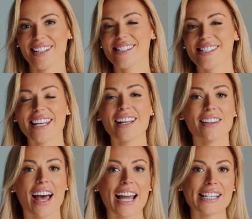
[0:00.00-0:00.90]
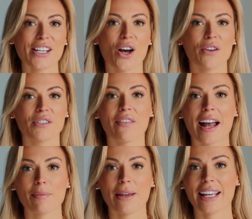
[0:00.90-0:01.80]
Still, the idea of
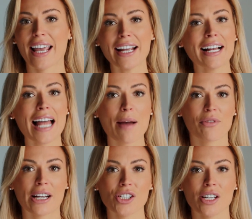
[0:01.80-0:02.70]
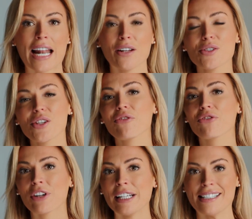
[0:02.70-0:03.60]
developing in collaboration and also
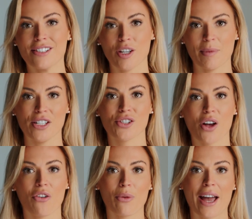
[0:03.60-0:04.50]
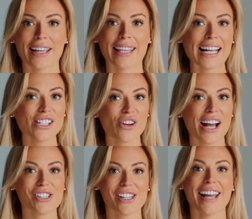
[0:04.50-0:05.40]
freely distributed software gained
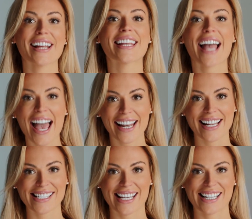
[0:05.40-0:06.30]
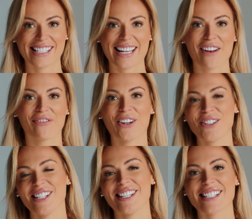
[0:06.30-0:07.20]
traction again as the internet
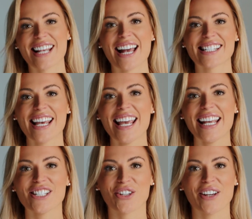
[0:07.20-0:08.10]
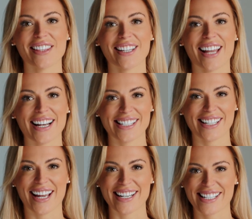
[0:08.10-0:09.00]
rose to success during the
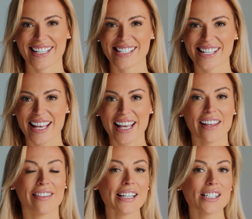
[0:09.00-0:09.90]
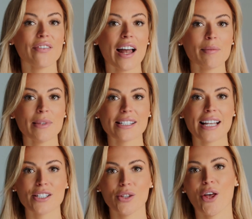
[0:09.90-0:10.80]
1990s. These developments
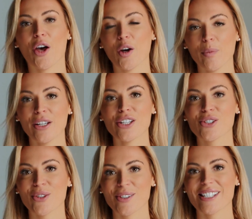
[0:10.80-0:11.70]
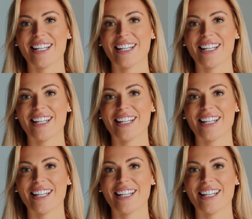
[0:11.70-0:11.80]
led to the Open Source